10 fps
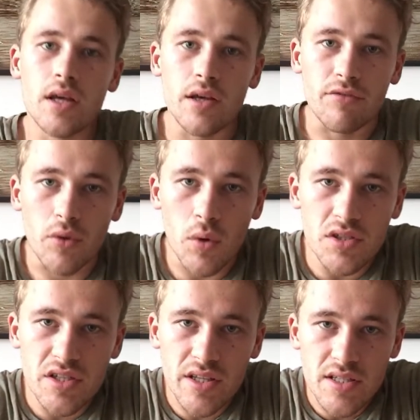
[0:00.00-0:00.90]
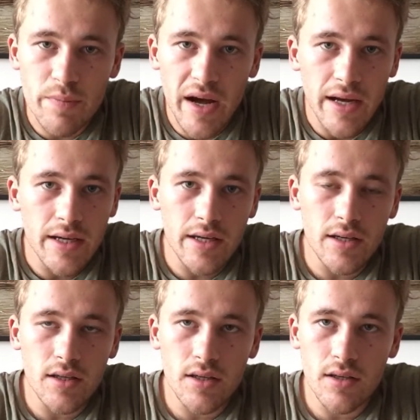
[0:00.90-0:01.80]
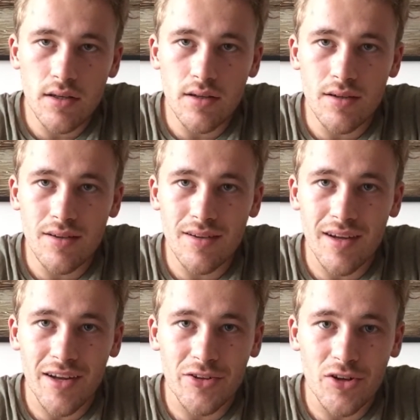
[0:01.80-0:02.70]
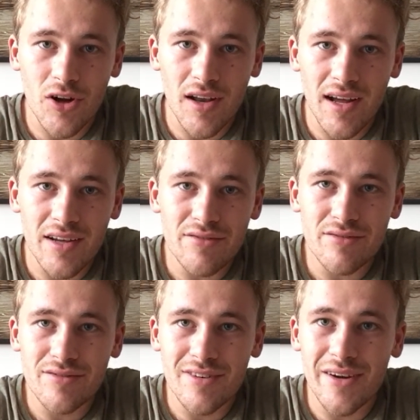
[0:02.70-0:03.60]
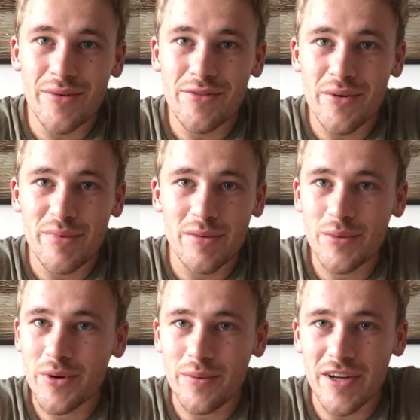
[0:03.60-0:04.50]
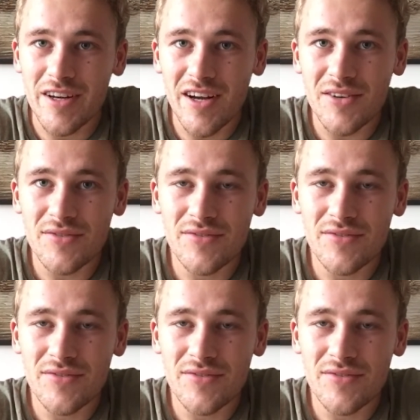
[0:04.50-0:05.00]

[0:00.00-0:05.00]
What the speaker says: If you're watching this back and you're not live, right, we've got people coming in now.